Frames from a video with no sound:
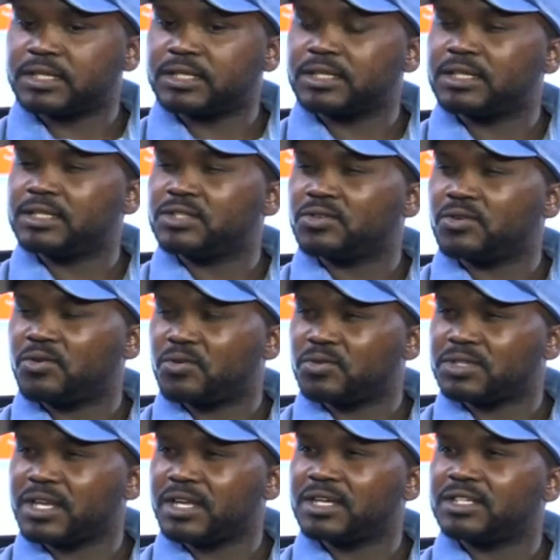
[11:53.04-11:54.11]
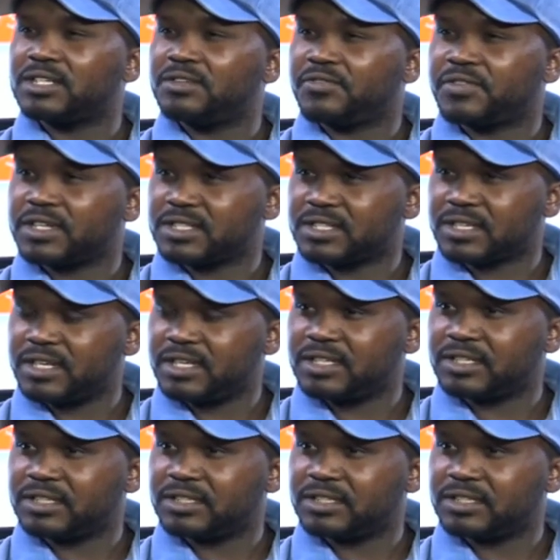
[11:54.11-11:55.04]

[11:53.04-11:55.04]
these Gogos are actually frustrated,